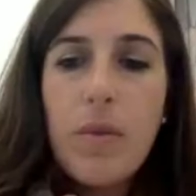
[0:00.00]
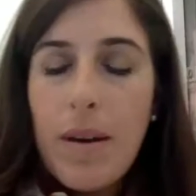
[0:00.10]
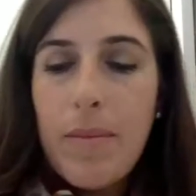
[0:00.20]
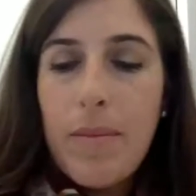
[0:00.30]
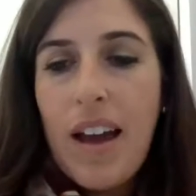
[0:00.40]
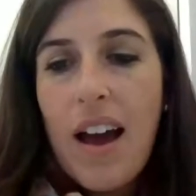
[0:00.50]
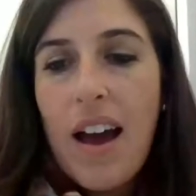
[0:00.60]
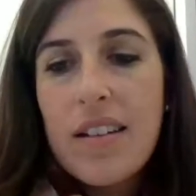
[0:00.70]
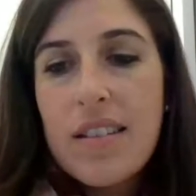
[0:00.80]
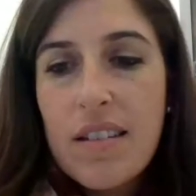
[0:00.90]
to maybe
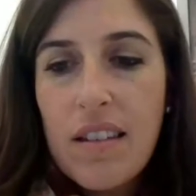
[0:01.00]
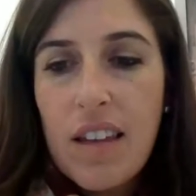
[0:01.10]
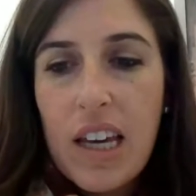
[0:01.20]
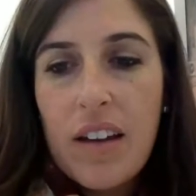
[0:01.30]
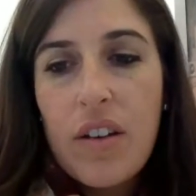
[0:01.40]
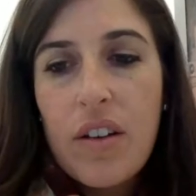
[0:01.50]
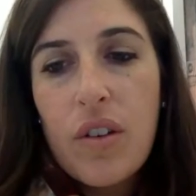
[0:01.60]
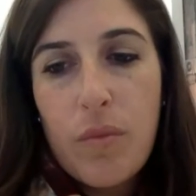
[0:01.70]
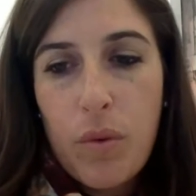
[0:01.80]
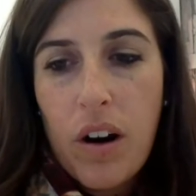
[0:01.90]
ask, I know
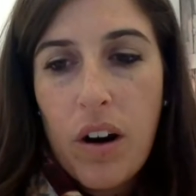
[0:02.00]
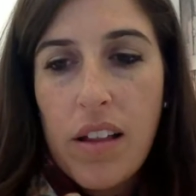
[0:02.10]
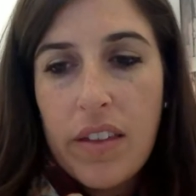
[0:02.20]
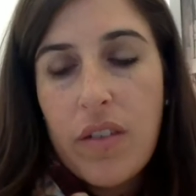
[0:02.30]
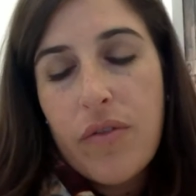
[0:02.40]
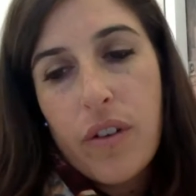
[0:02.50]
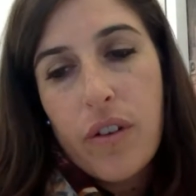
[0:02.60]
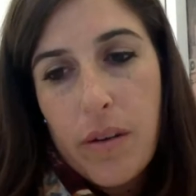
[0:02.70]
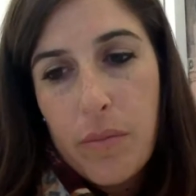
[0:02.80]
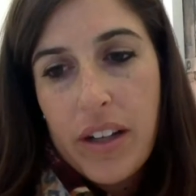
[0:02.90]
we're all in the
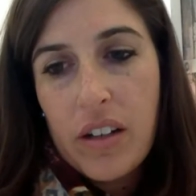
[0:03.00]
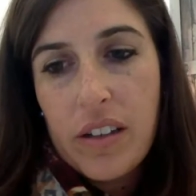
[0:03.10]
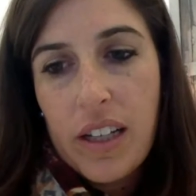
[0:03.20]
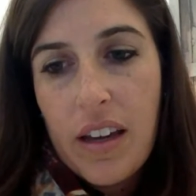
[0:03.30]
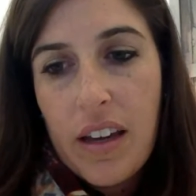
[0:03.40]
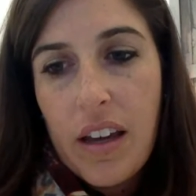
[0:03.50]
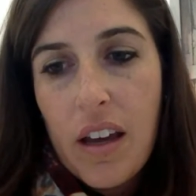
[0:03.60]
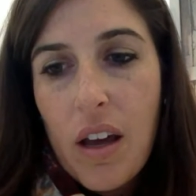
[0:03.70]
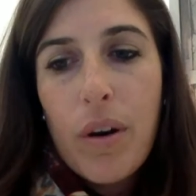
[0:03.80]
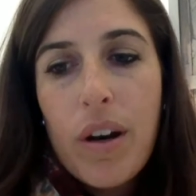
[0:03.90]
forum regularly,
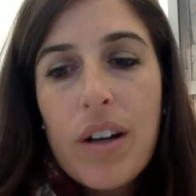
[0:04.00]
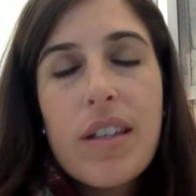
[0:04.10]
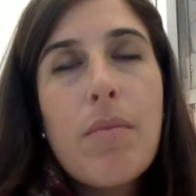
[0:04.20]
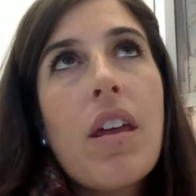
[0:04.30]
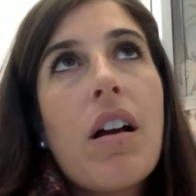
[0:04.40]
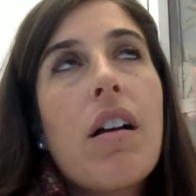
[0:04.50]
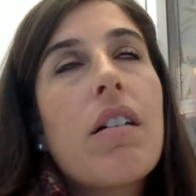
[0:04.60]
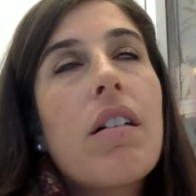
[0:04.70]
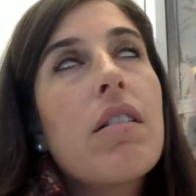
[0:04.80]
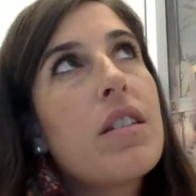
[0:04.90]
what are some of the
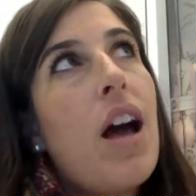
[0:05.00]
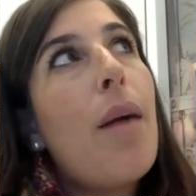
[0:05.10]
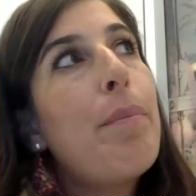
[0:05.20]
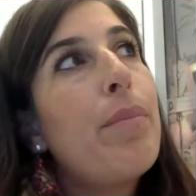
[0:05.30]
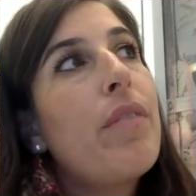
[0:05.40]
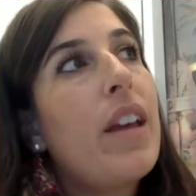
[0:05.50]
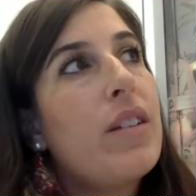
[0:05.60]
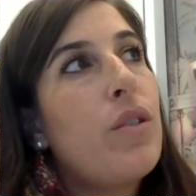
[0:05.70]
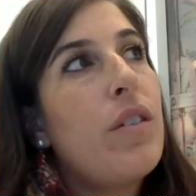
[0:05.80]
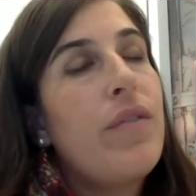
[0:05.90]
top,
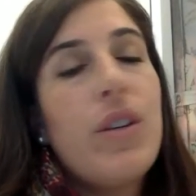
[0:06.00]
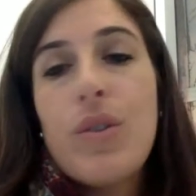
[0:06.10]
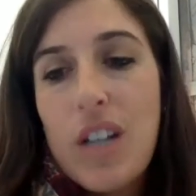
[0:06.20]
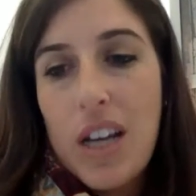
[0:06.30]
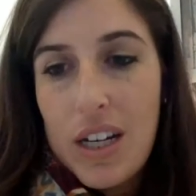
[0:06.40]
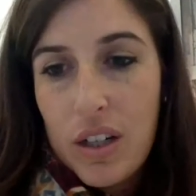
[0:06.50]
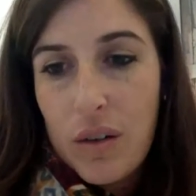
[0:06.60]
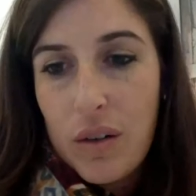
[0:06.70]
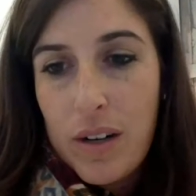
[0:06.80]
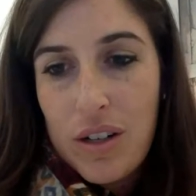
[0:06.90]
sort of user education
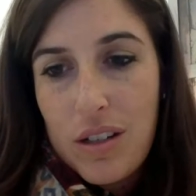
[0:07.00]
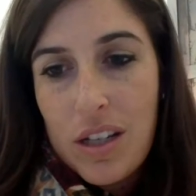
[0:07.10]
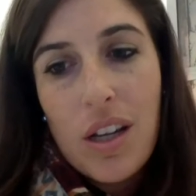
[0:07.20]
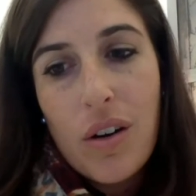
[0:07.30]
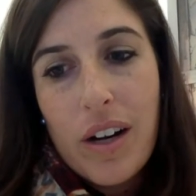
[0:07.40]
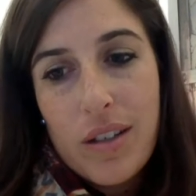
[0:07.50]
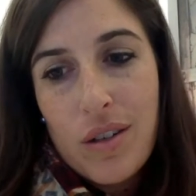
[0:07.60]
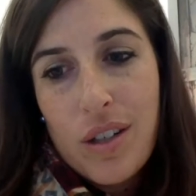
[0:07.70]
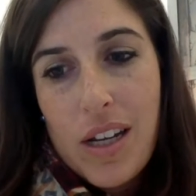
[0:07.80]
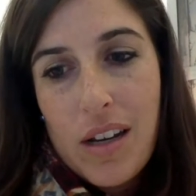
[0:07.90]
questions that you guys are
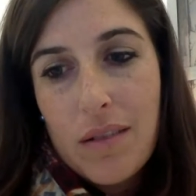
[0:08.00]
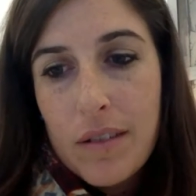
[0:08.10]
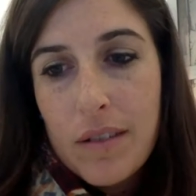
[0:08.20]
seeing?